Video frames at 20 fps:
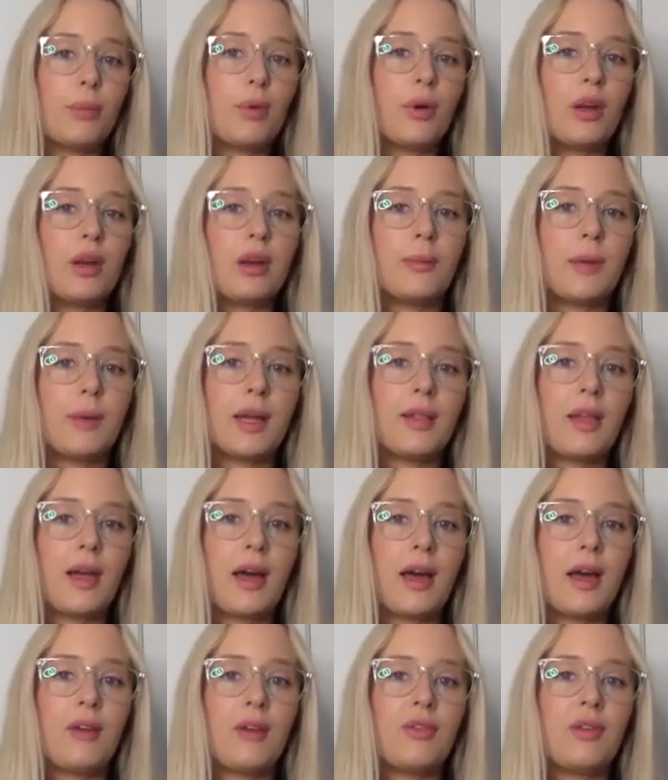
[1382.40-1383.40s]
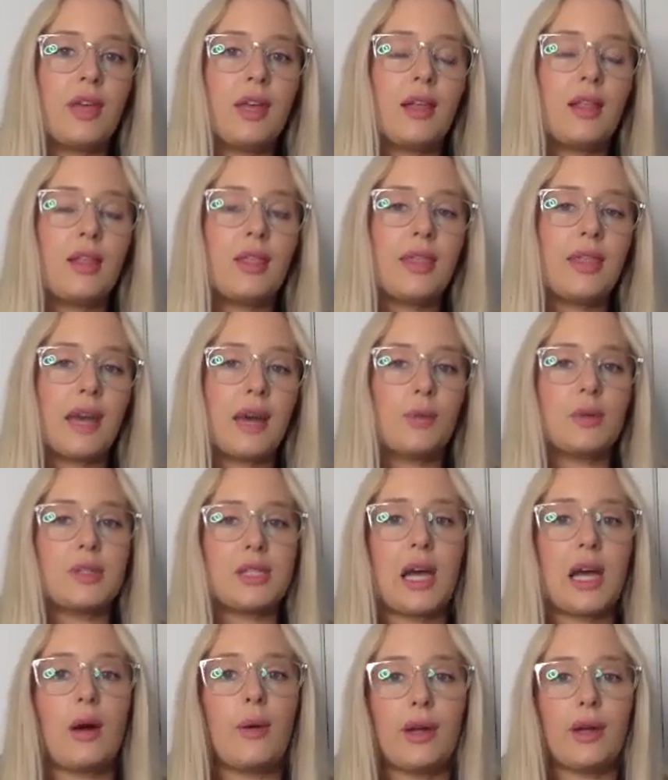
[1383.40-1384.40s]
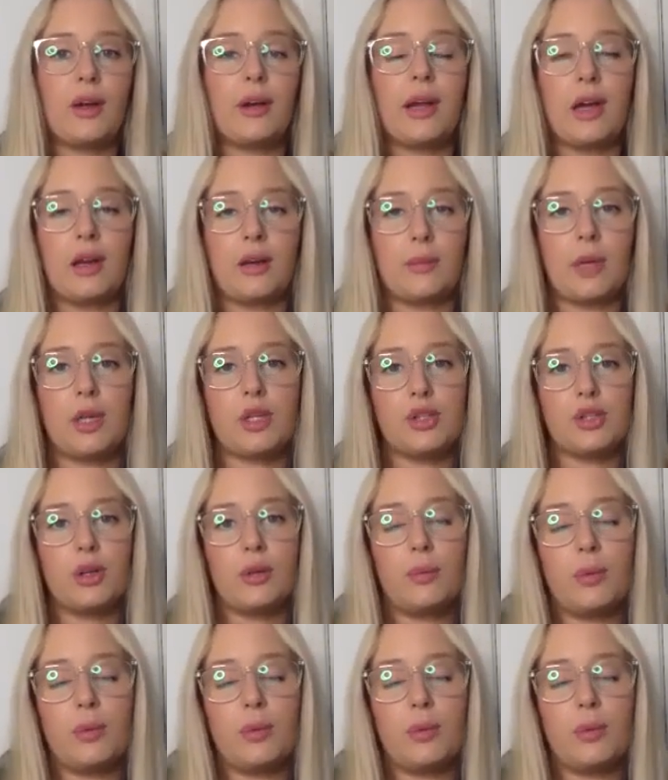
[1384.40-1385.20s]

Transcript: point in my life, that was how I got out of my job.